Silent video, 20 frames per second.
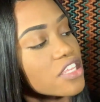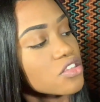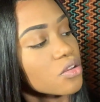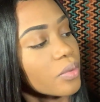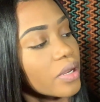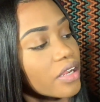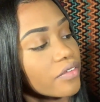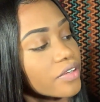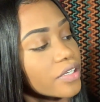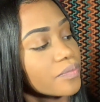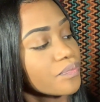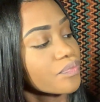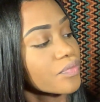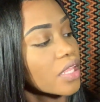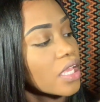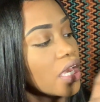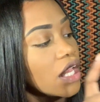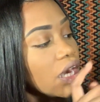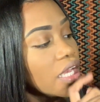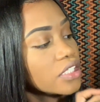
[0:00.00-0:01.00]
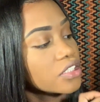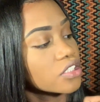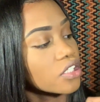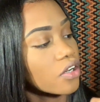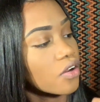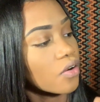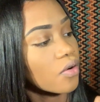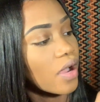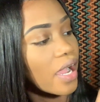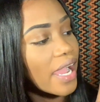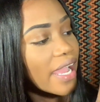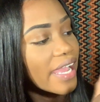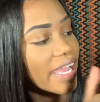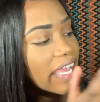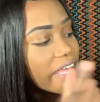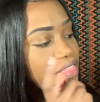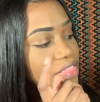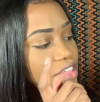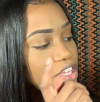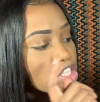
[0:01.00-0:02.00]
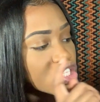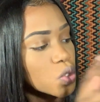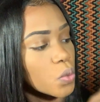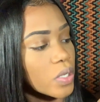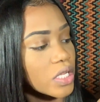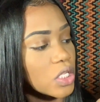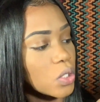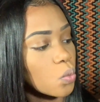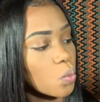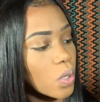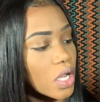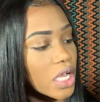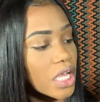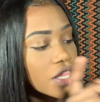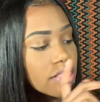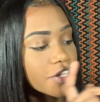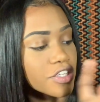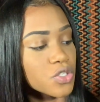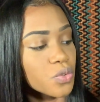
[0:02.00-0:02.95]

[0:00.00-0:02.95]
whatever. So I had the 21, the